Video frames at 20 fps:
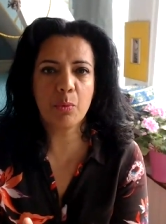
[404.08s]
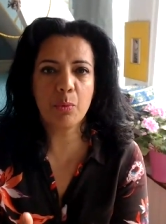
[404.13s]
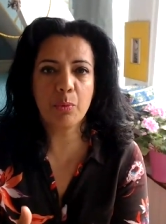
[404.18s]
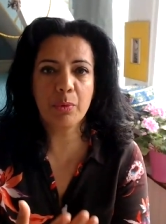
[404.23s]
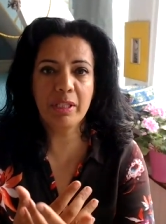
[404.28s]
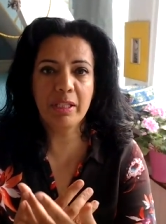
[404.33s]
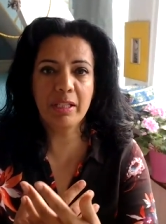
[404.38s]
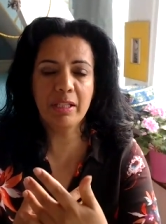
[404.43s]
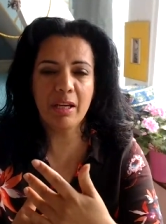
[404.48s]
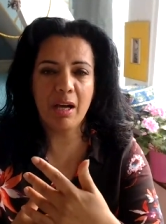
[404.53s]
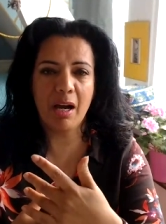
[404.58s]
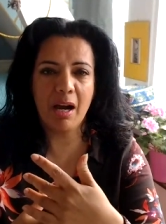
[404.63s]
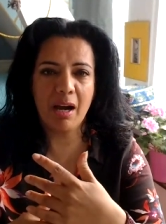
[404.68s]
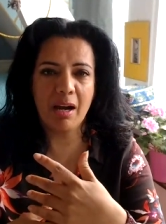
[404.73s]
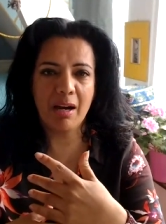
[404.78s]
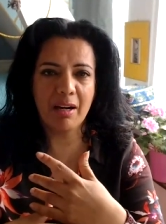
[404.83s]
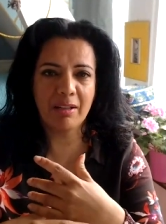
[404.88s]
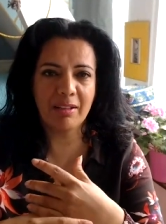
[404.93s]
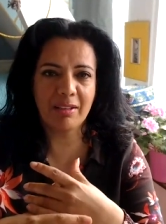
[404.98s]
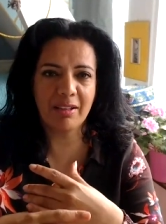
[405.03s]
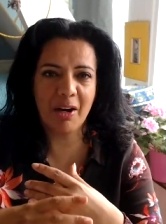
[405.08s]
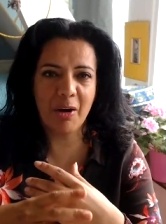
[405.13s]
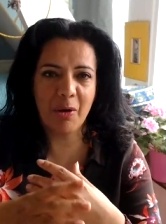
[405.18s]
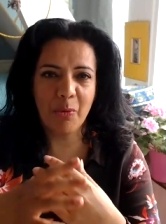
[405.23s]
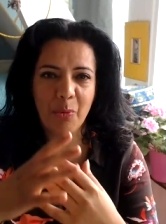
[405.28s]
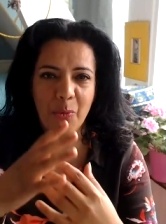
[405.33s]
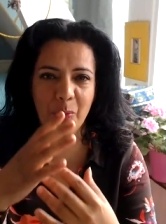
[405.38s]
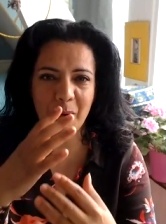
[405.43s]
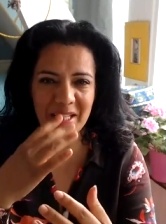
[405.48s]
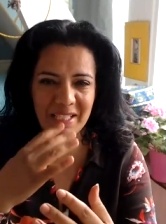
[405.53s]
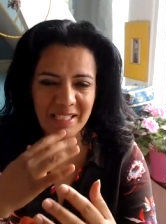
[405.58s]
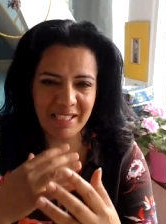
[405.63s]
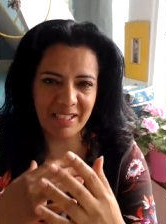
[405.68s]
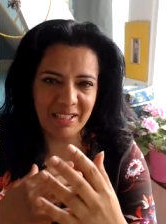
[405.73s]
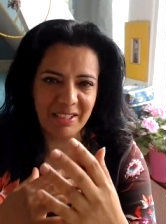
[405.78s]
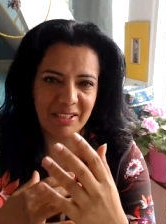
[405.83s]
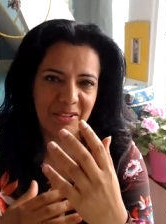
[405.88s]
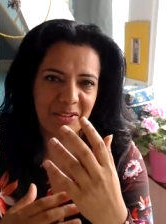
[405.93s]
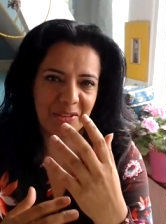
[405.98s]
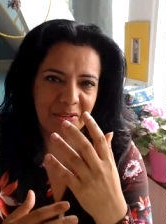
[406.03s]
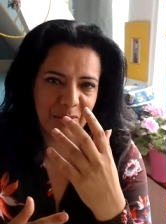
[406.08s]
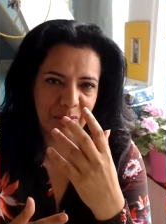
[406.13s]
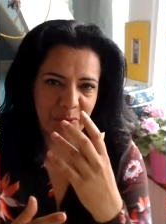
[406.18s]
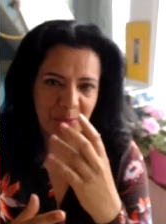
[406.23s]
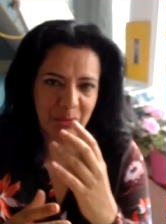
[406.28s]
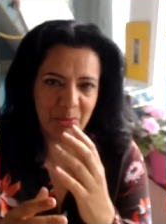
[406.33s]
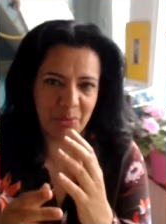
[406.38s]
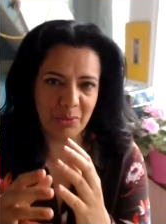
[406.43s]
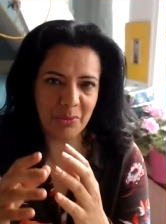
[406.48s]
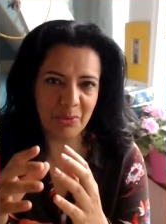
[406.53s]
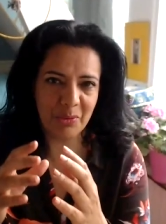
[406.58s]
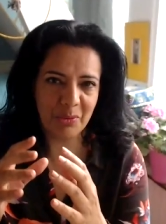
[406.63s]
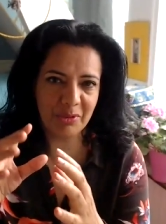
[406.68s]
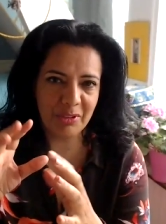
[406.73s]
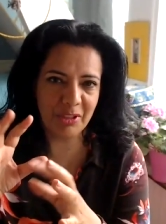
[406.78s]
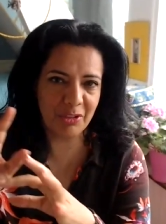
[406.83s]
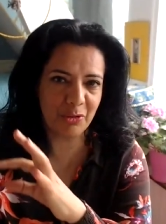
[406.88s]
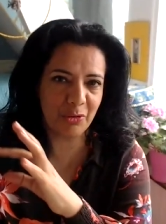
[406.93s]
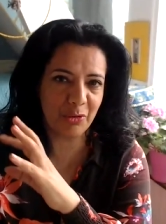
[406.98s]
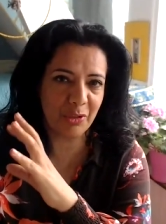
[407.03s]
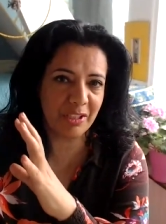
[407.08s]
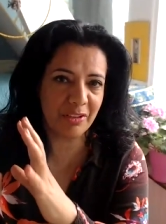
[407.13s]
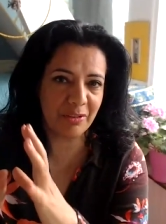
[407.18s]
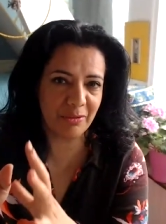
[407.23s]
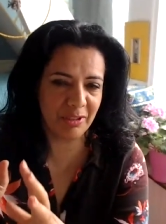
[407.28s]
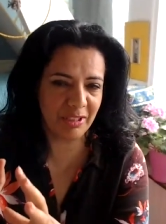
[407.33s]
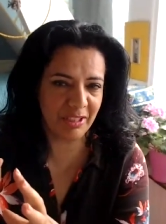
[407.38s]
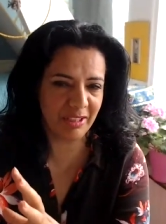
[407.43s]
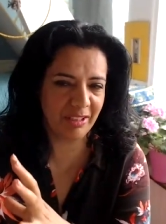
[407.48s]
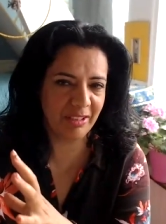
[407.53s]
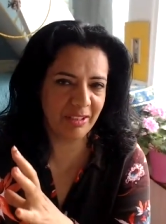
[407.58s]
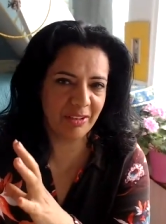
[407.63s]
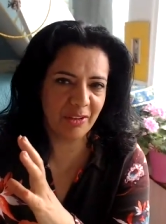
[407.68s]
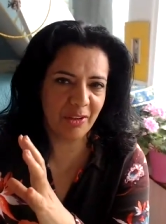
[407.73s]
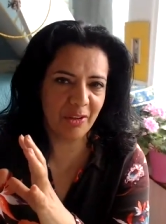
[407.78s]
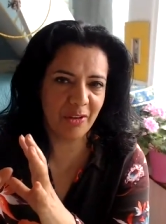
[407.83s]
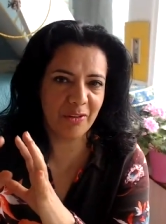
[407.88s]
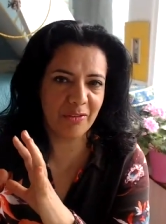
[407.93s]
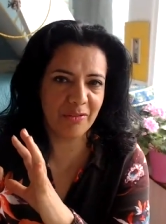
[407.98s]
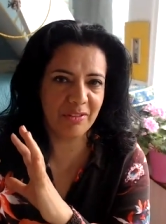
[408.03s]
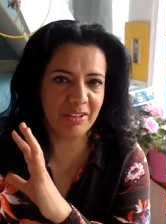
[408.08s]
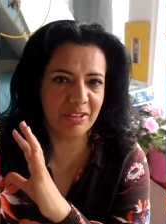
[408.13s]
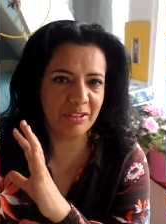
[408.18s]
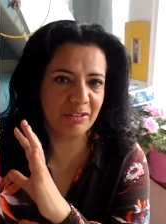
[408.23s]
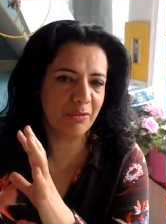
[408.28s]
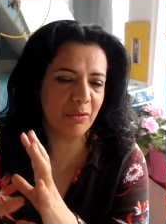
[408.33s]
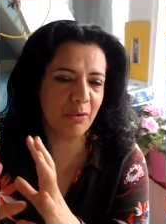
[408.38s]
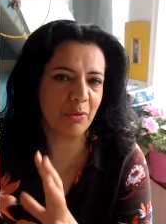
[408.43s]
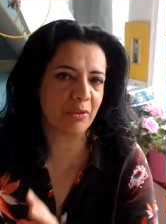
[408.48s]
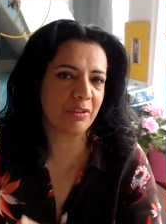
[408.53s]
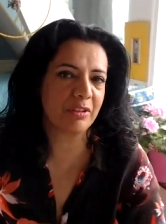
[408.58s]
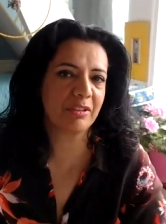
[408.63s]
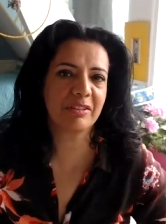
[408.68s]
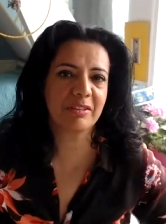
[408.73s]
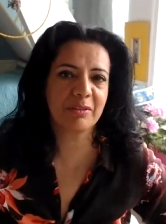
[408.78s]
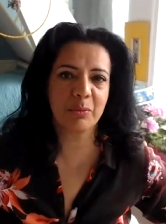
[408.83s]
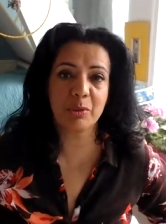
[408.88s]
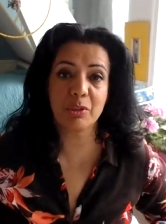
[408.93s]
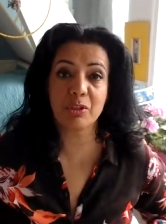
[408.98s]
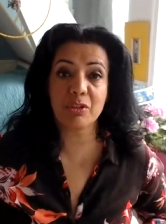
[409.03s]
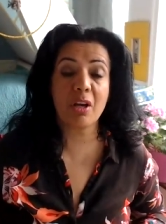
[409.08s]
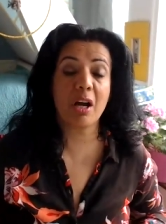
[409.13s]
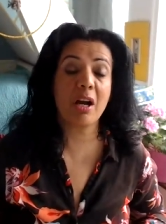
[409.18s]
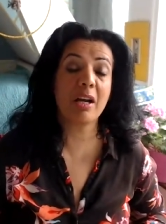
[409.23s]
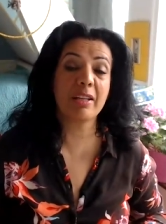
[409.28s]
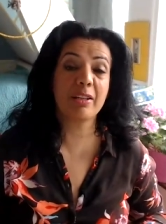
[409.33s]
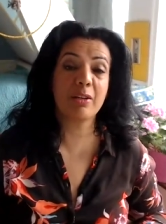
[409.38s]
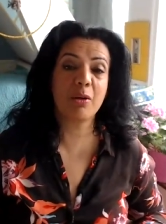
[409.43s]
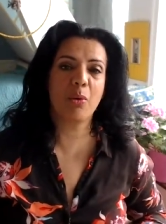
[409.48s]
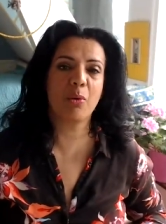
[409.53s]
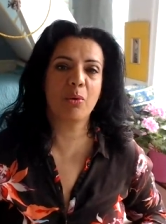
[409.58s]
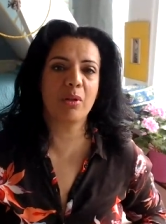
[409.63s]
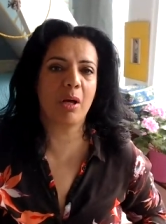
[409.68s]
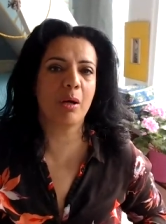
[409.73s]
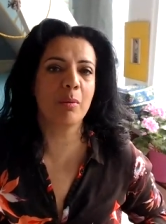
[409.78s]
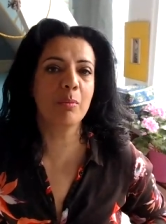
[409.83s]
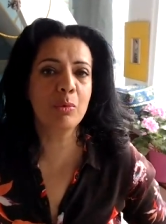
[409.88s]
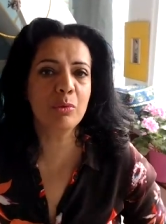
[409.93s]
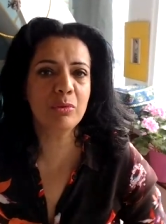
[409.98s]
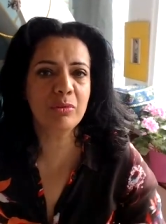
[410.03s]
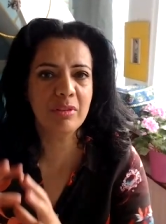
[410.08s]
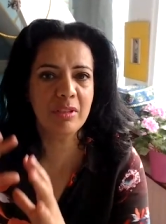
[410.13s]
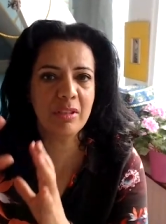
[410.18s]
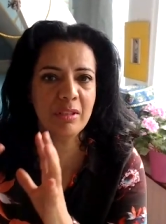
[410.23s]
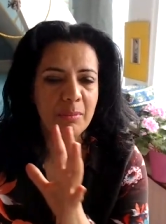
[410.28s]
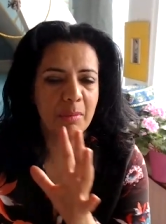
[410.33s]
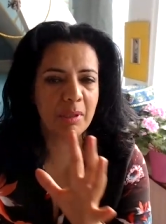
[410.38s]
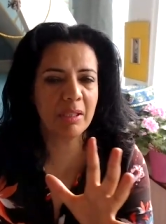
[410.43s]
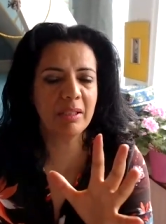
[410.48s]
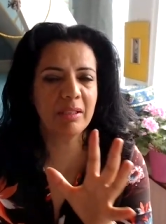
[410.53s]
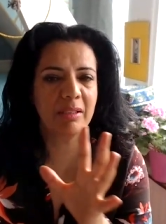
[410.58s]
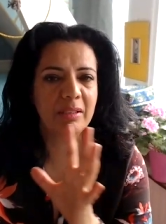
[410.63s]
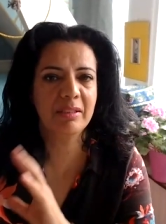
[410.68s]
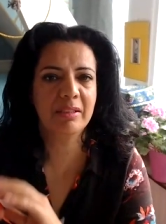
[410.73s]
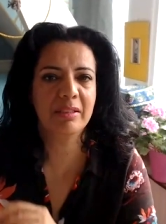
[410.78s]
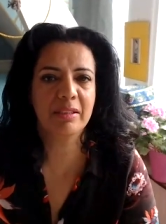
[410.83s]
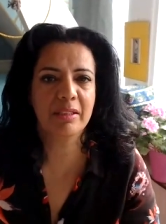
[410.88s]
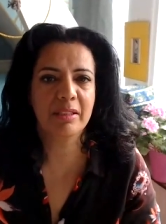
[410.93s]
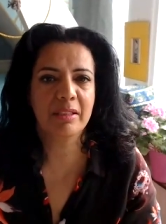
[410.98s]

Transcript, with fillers: we are awakened to the trickery of this force, which I call amut in my